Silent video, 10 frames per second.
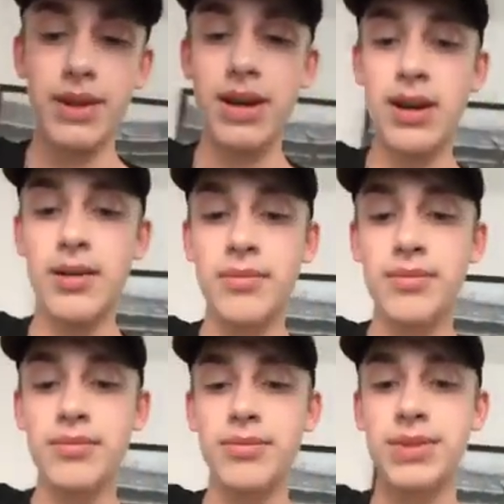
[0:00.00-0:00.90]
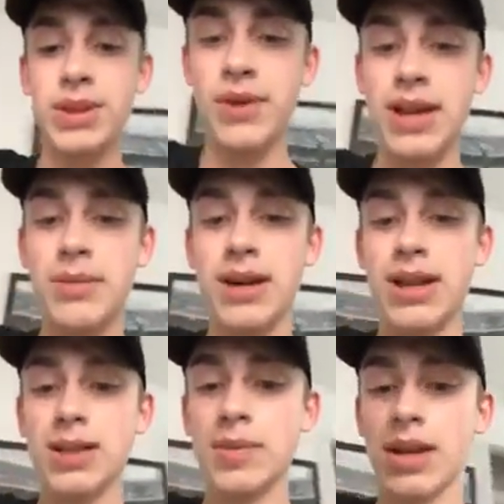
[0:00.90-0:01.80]
Um, so anybody
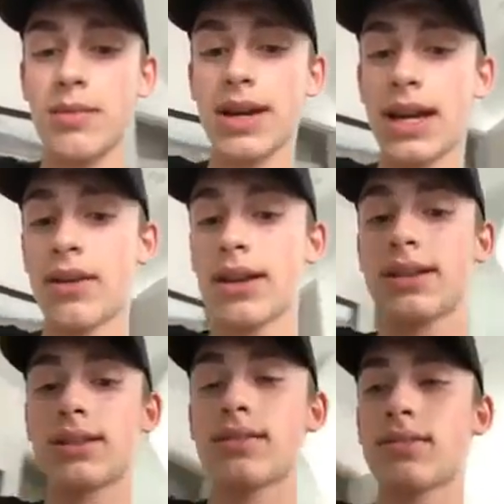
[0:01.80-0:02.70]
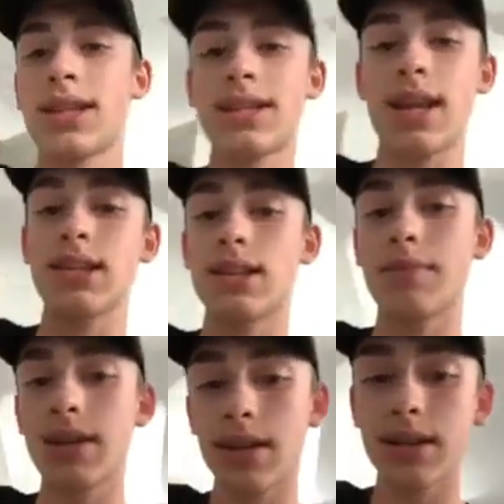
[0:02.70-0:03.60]
that's playing on my account, it's it's Kenzie
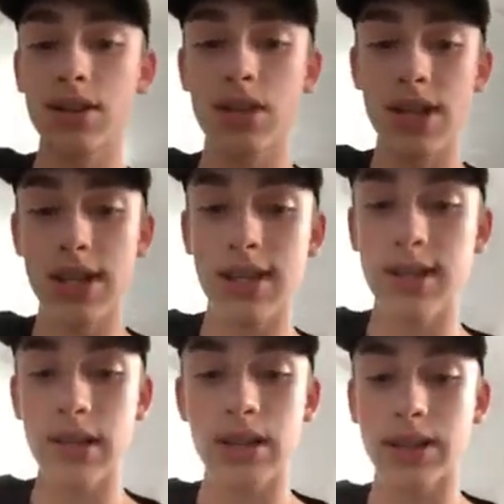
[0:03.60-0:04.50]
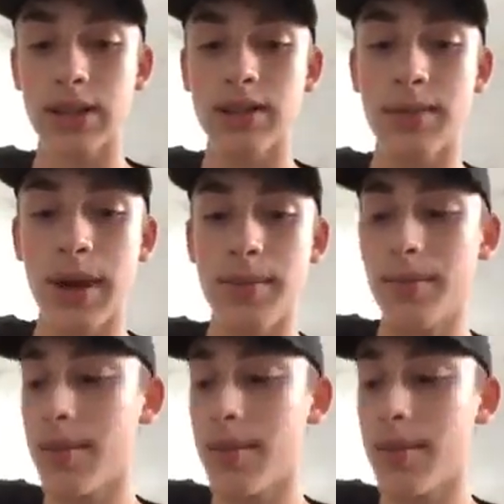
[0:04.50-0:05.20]
because she is logged into my